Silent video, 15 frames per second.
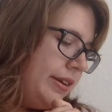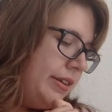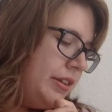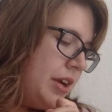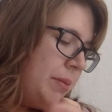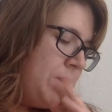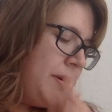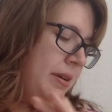
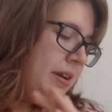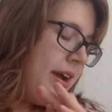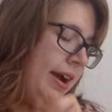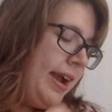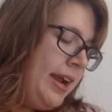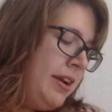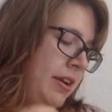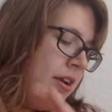number
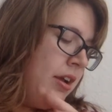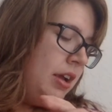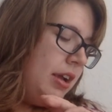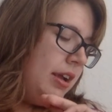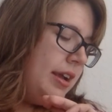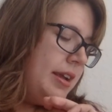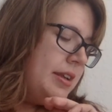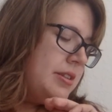9
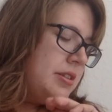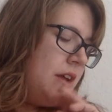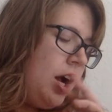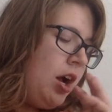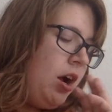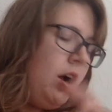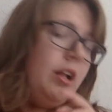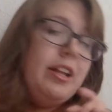is
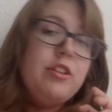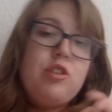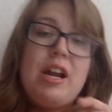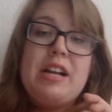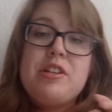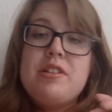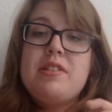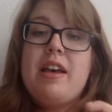not all
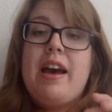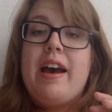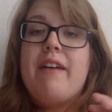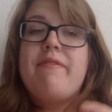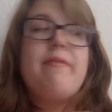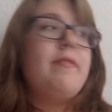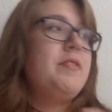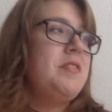attractions
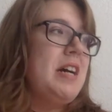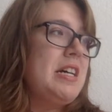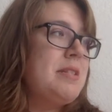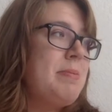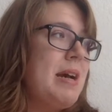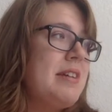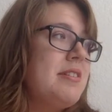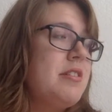have fast
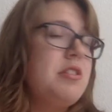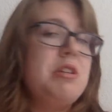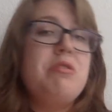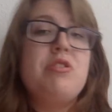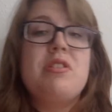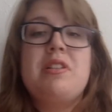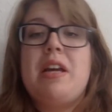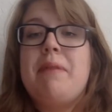passes. You
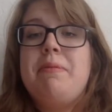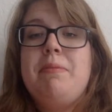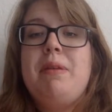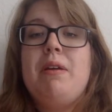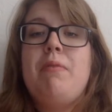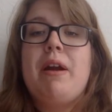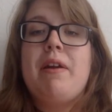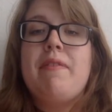just have to be
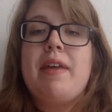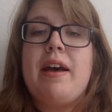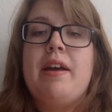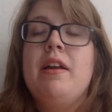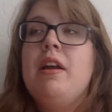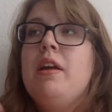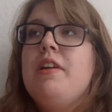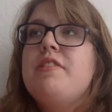aware of
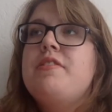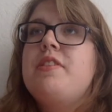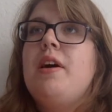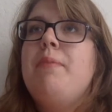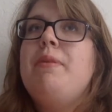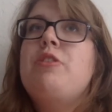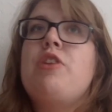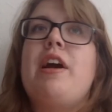that.
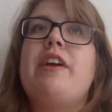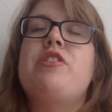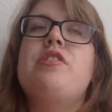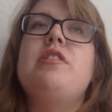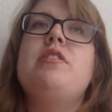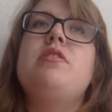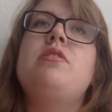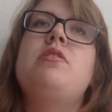Some
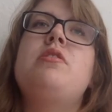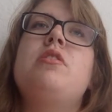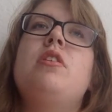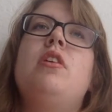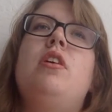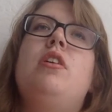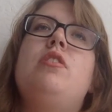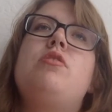attractions
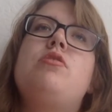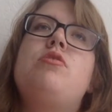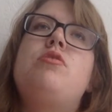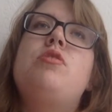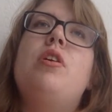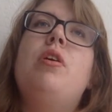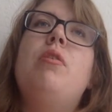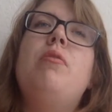
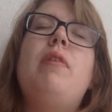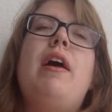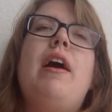don't